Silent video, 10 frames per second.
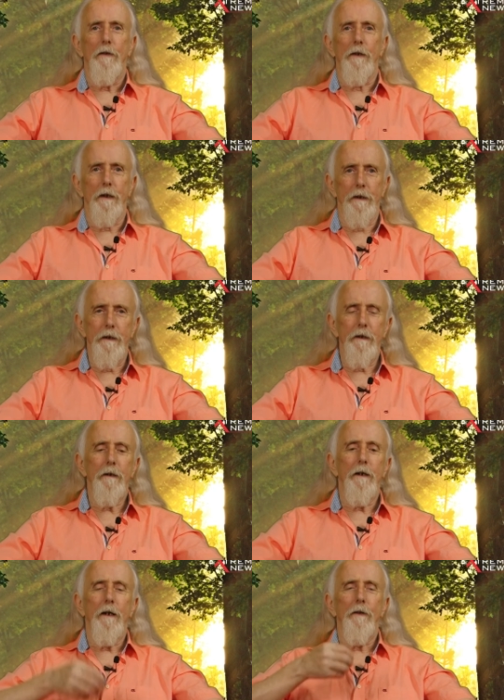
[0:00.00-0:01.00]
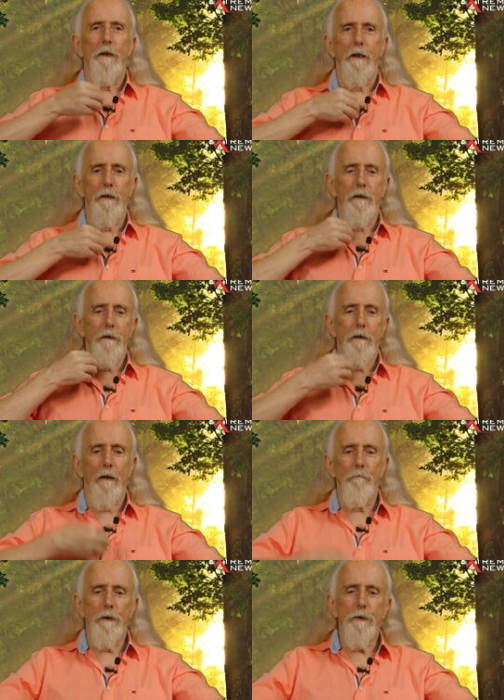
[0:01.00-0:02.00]
They're here, they're here,
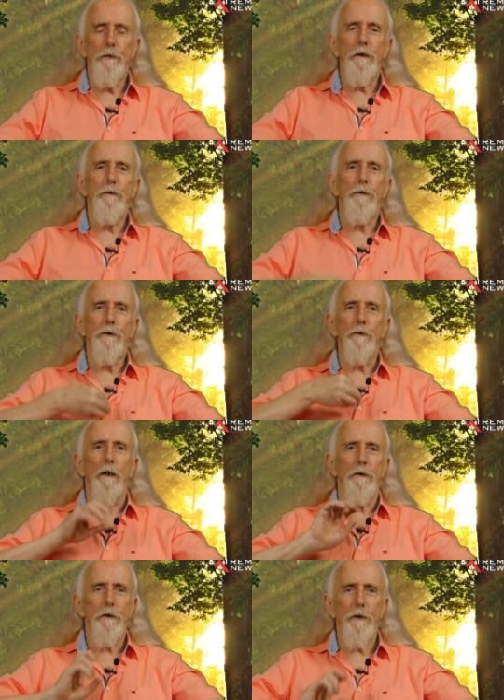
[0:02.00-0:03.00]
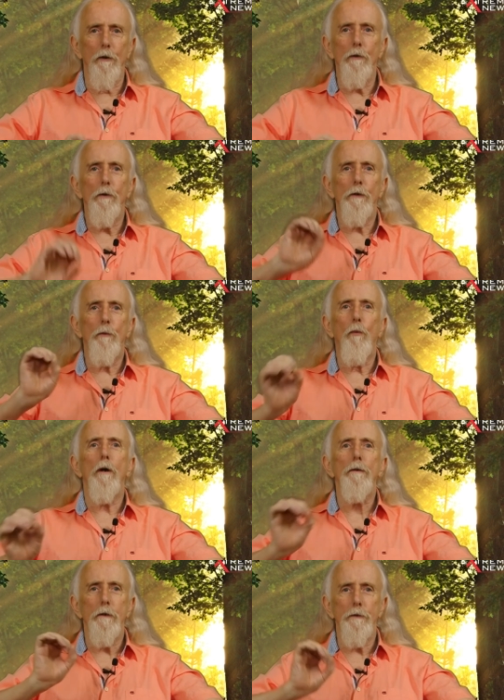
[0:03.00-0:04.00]
and between the two, and it's all the
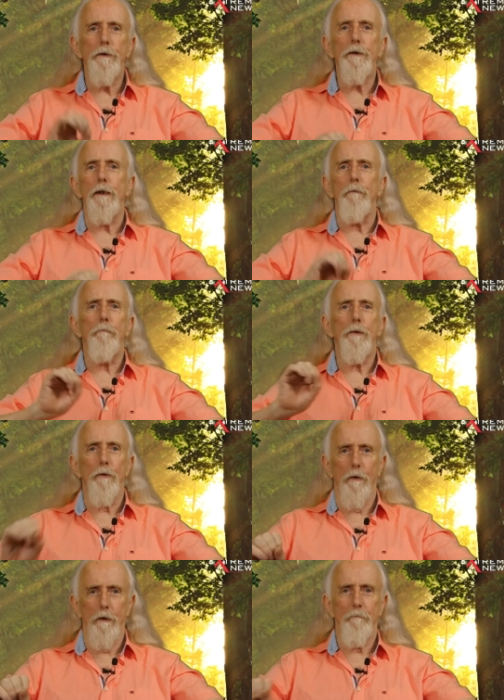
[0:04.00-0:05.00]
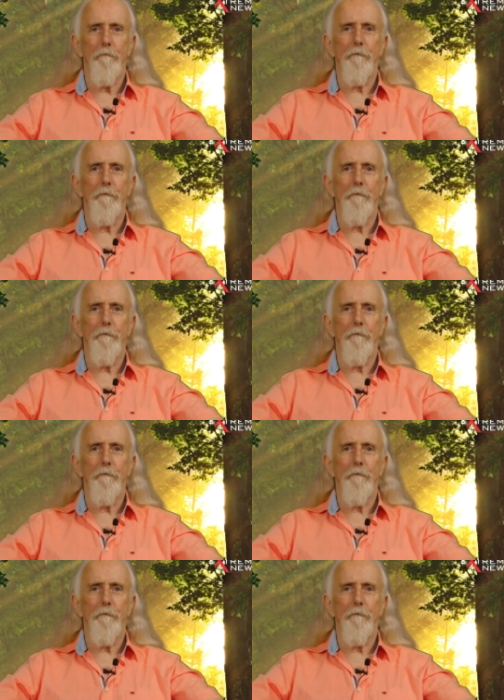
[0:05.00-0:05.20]
one and the same ball.